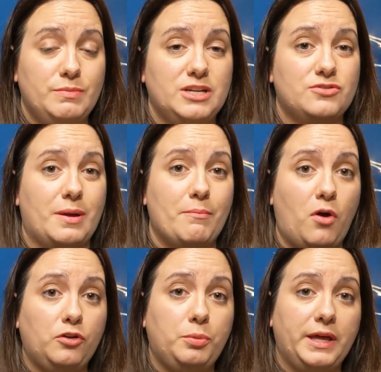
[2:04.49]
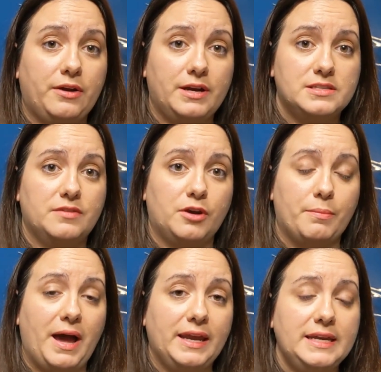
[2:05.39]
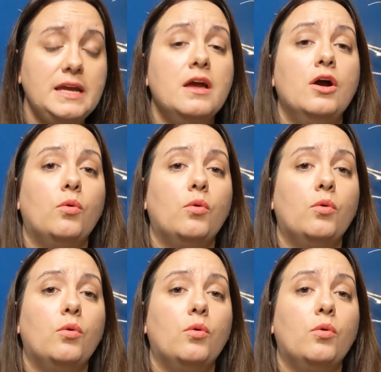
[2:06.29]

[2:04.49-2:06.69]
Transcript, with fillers: measure at multiple areas of your body.